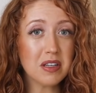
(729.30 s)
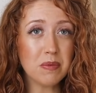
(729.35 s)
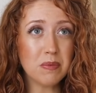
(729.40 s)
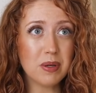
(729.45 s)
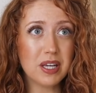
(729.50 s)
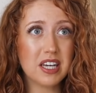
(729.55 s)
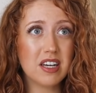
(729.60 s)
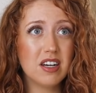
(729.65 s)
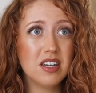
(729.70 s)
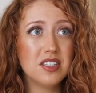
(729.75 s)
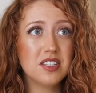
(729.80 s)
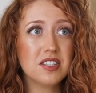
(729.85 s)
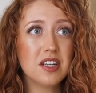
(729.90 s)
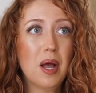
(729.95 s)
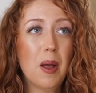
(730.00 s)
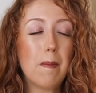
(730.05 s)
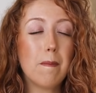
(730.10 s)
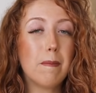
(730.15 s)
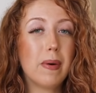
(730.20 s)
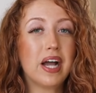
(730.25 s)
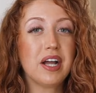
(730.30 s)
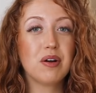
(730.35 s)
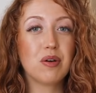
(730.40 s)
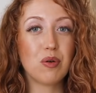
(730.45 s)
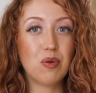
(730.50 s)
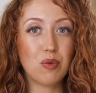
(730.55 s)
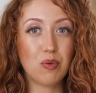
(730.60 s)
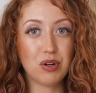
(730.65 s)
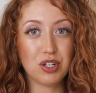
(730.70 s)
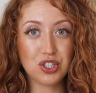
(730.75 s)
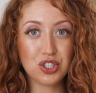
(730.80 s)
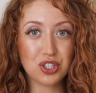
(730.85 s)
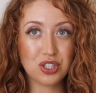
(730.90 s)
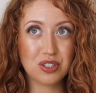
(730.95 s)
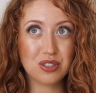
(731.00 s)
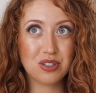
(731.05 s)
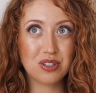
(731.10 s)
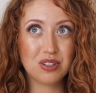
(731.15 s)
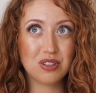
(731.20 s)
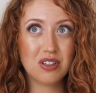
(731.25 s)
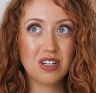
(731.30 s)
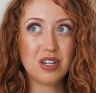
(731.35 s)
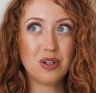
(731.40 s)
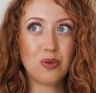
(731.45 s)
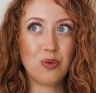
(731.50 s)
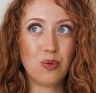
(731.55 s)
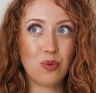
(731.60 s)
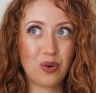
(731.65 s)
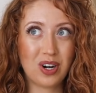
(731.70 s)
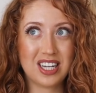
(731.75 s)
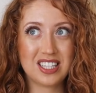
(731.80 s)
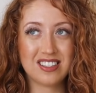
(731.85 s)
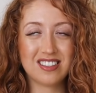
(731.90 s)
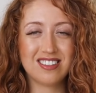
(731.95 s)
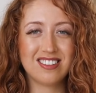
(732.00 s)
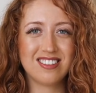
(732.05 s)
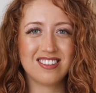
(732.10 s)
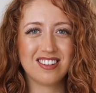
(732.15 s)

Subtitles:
because my original red